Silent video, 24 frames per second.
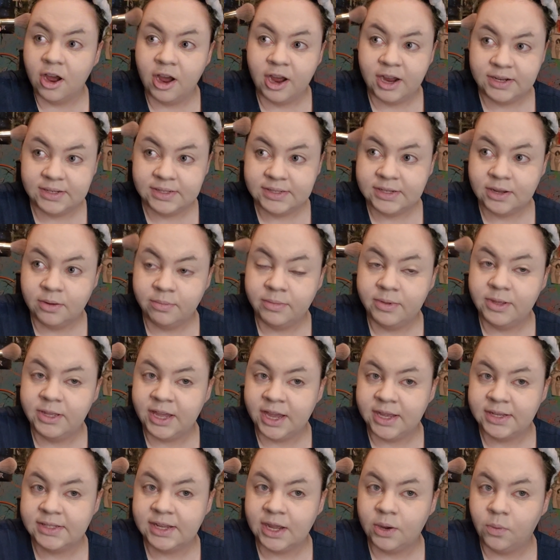awesome.
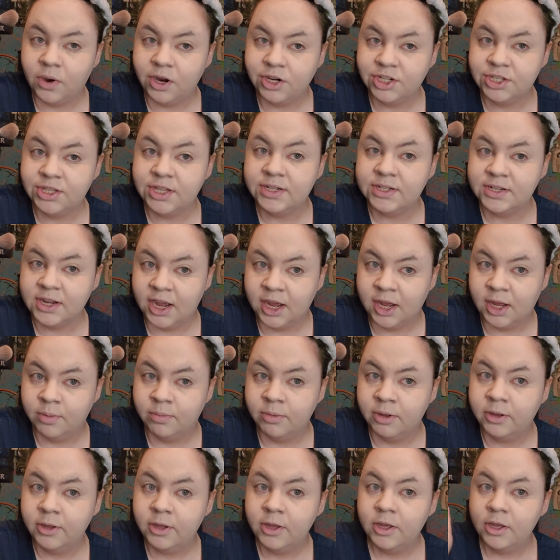Yes, I watched the
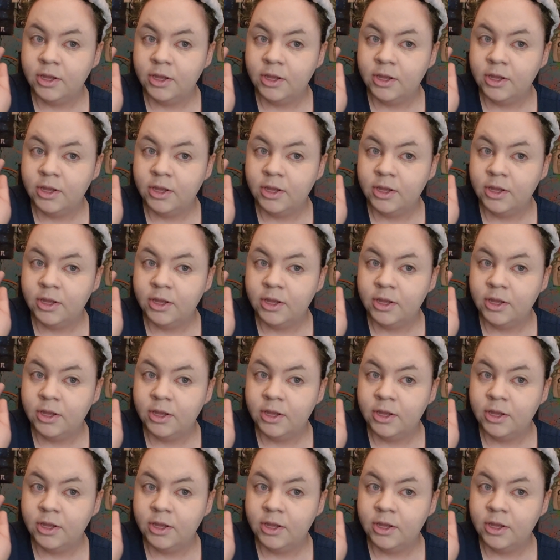dub.